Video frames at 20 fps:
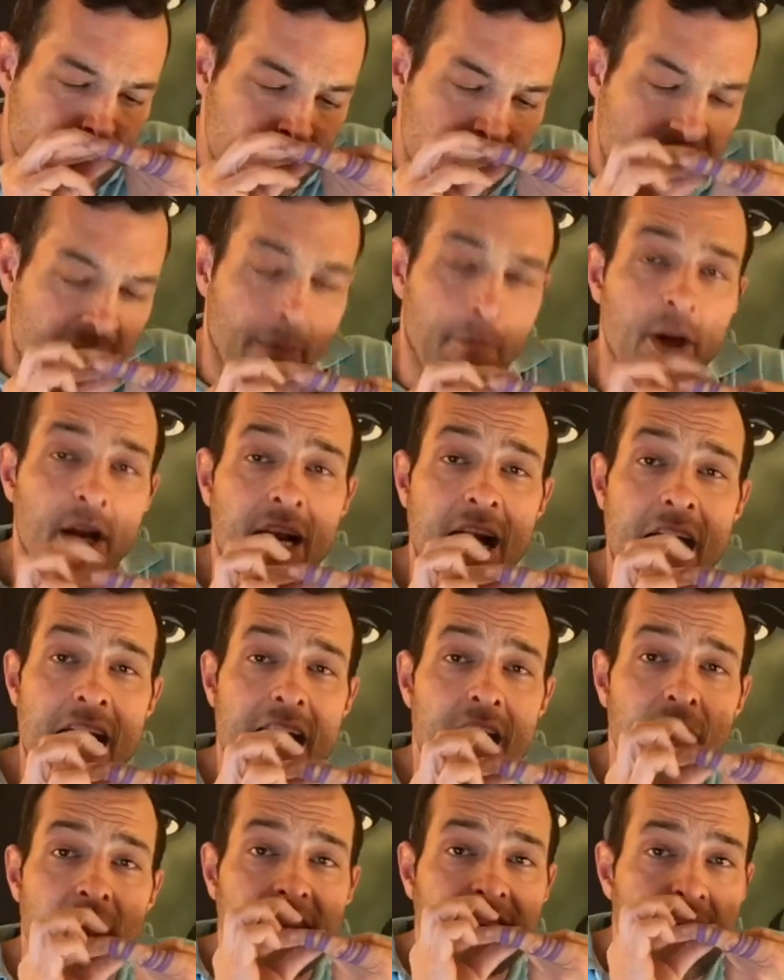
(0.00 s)
And I'm going to kind
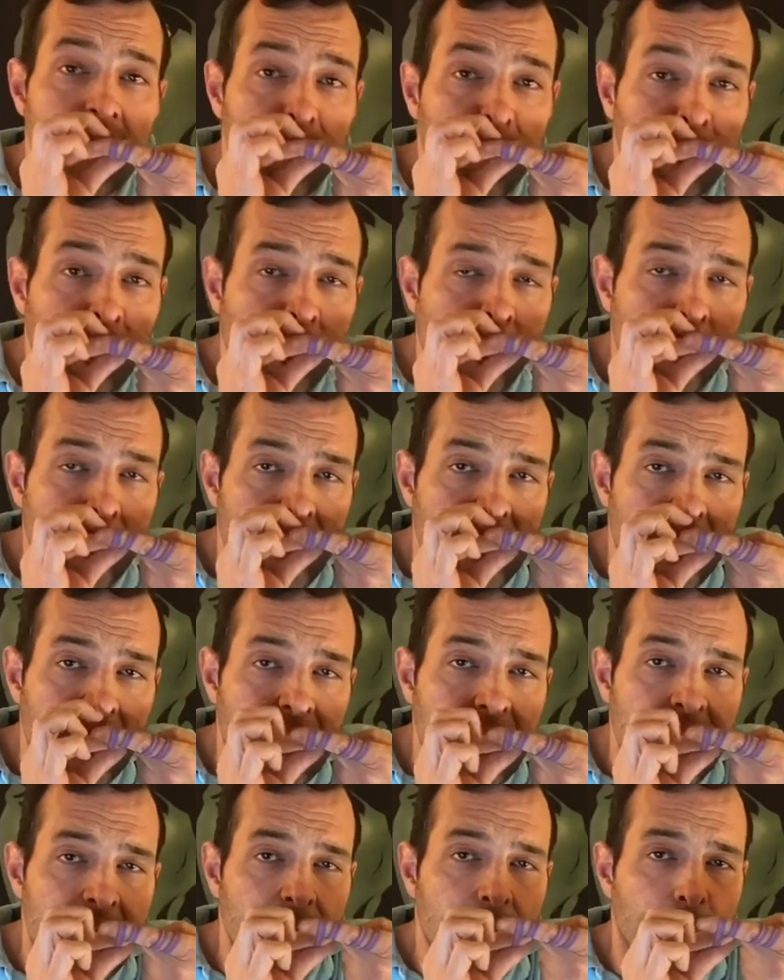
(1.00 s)
of, as I blow up, I'm going to
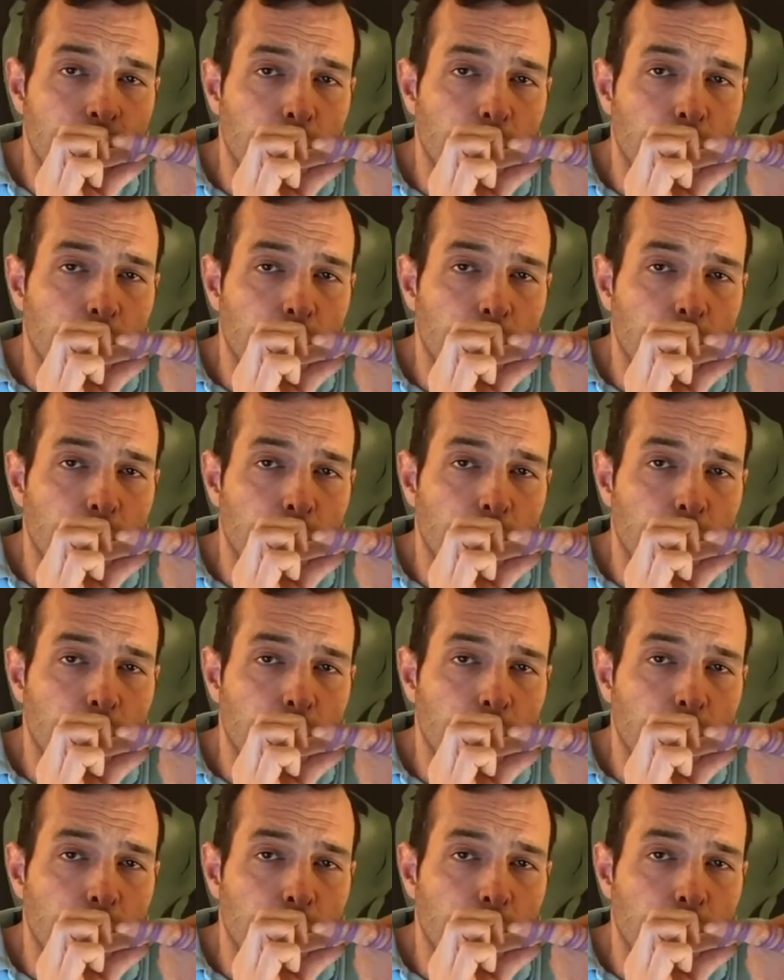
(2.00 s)
kind of